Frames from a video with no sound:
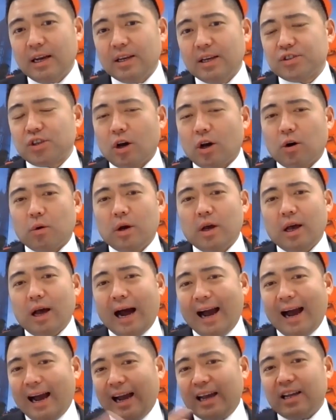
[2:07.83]
So
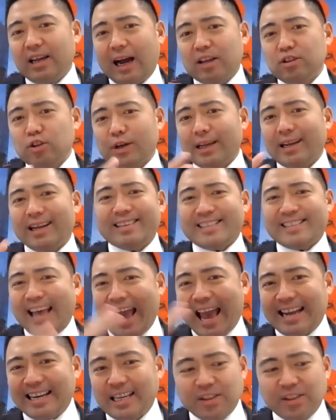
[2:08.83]
I look at it as
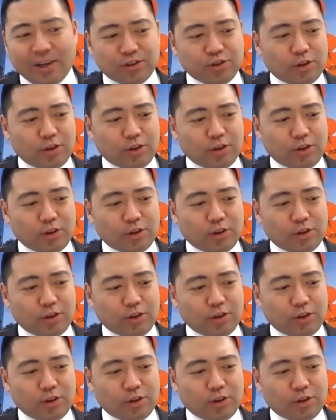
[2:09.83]
anything.